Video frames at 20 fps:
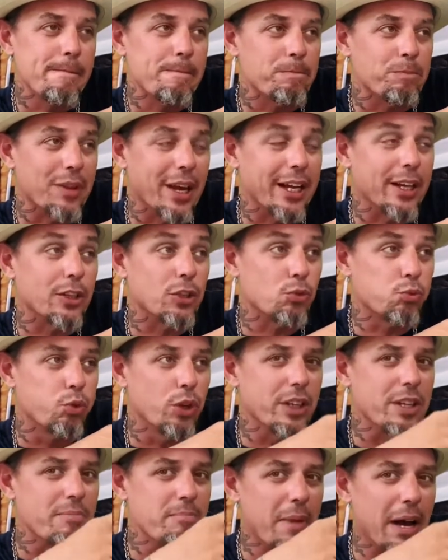Like, it's
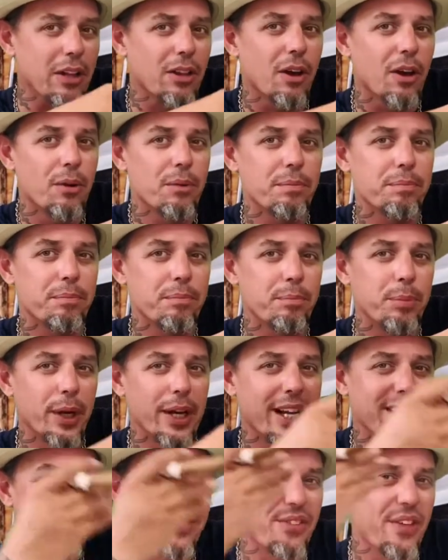really mellow, but
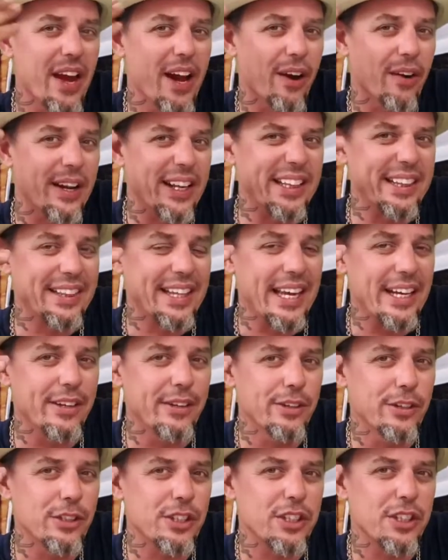it's there. It
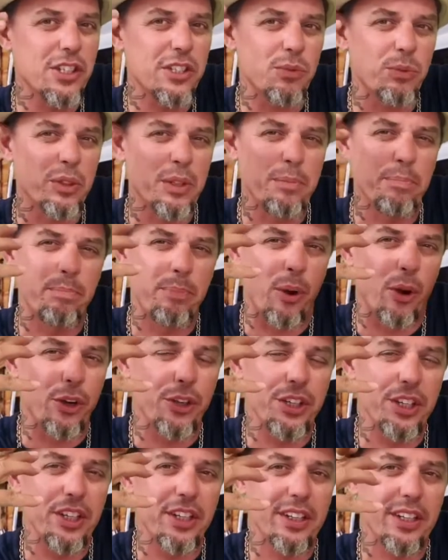lingers. It doesn't really burn
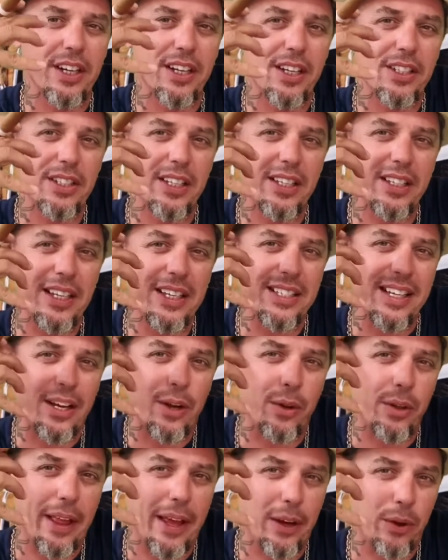you. And it doesn't, it's like
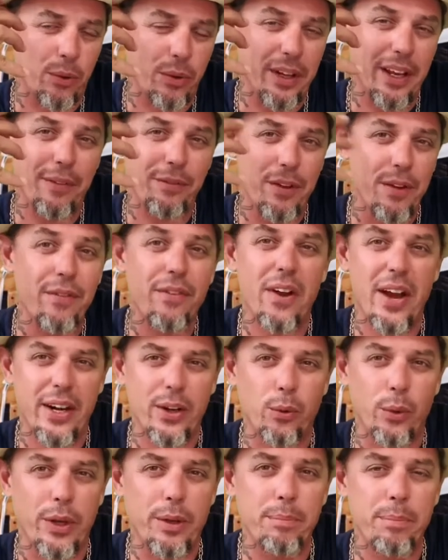that. If you ever had
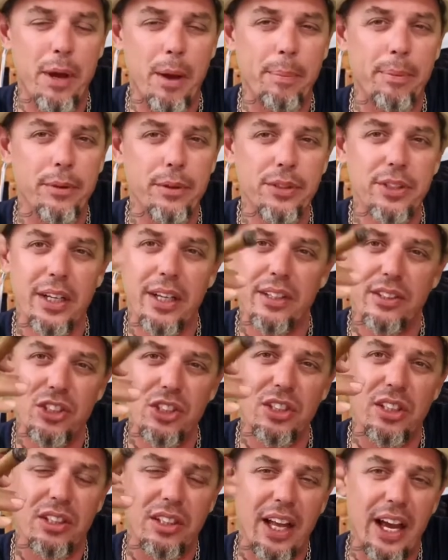green pepper, it's like a, just
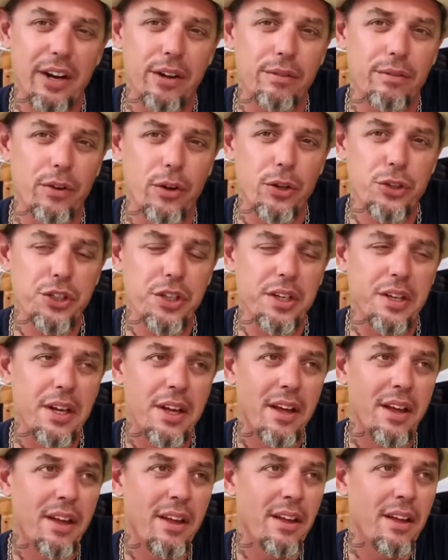a lighter version
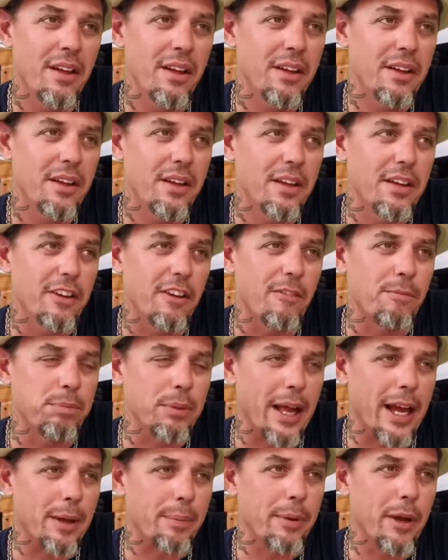of
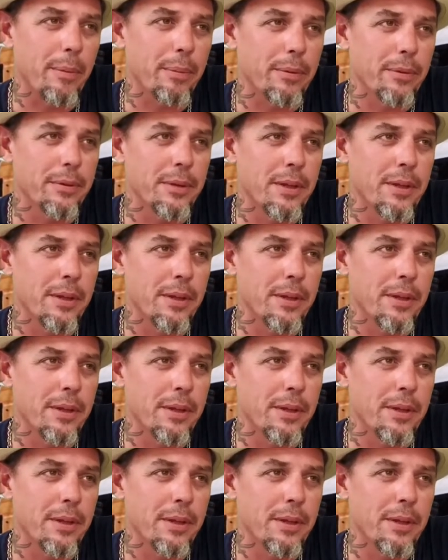black pepper.